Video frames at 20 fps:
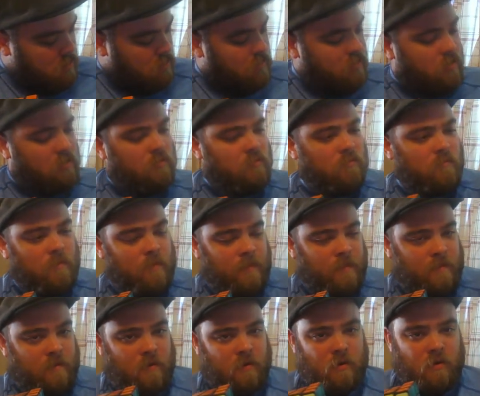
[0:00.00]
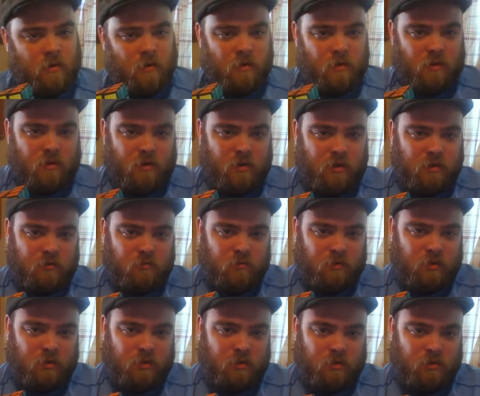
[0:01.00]
Well, this
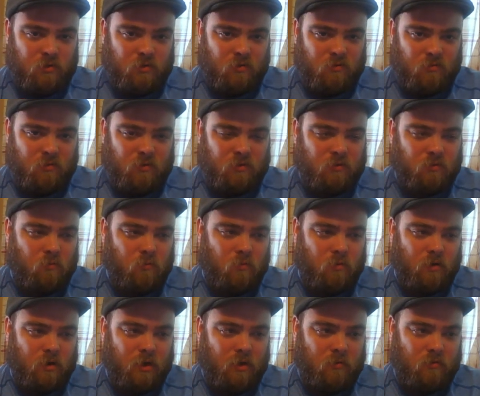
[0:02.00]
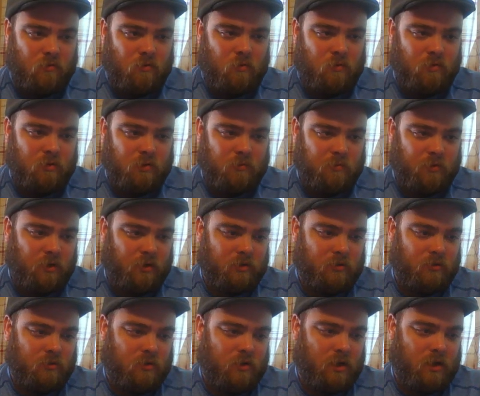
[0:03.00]
one it's worn out, and all the
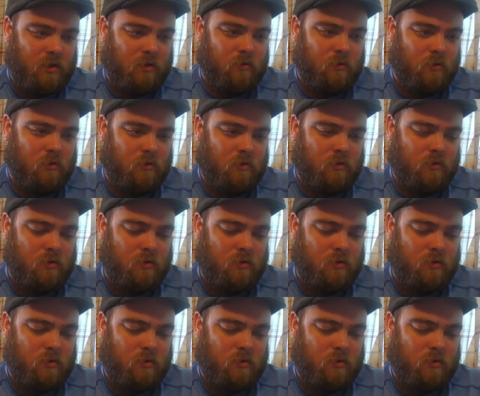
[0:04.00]
springs are kind of